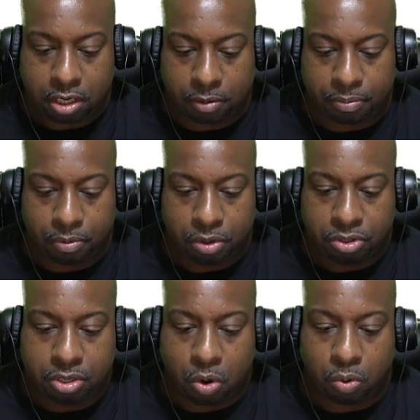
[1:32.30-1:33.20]
Hub.
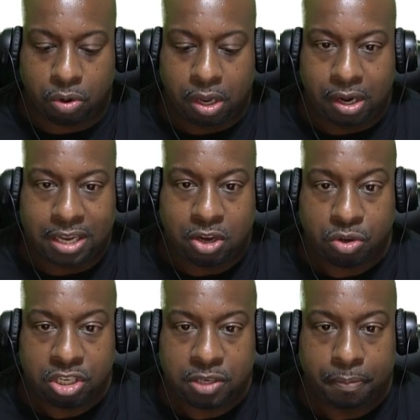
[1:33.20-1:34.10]
So let's go
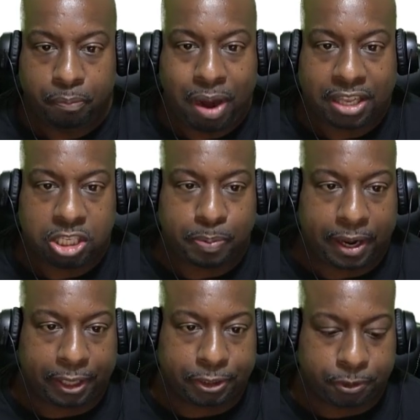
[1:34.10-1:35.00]
to this practice
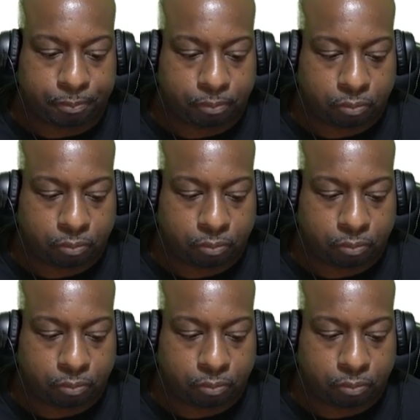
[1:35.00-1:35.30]
page.